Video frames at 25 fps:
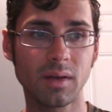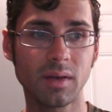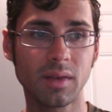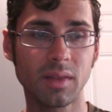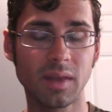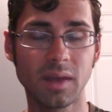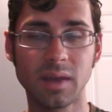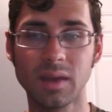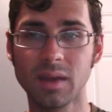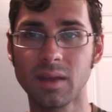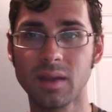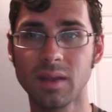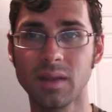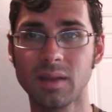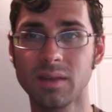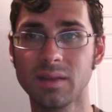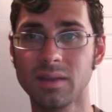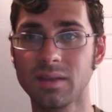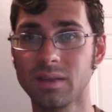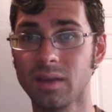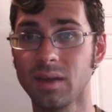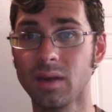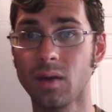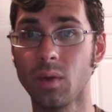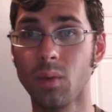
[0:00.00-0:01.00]
thing
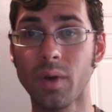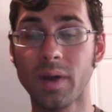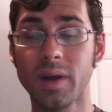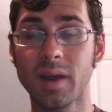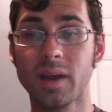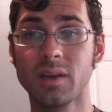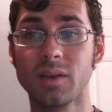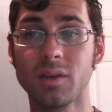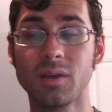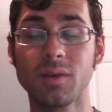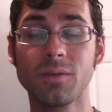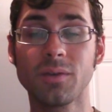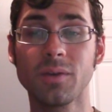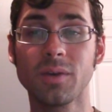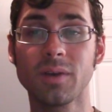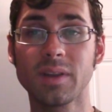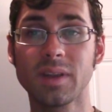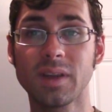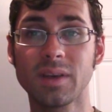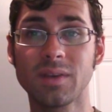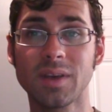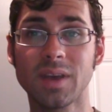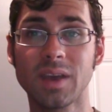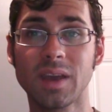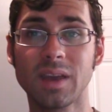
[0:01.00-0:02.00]
is, what I do for a
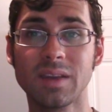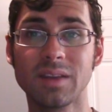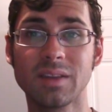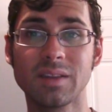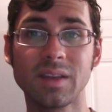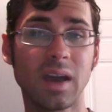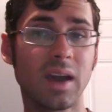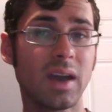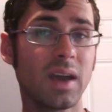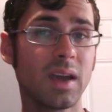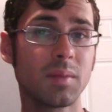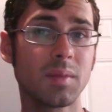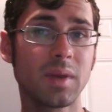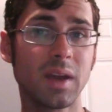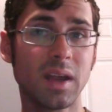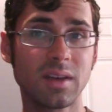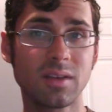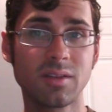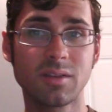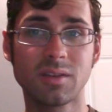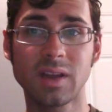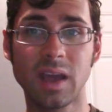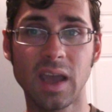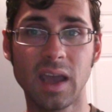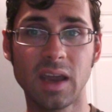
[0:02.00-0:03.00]
living is I'm an
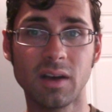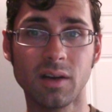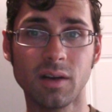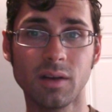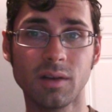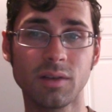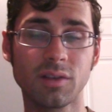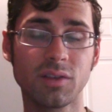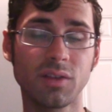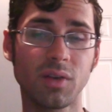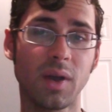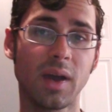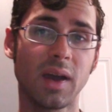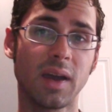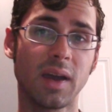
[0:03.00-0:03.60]
entertainer. So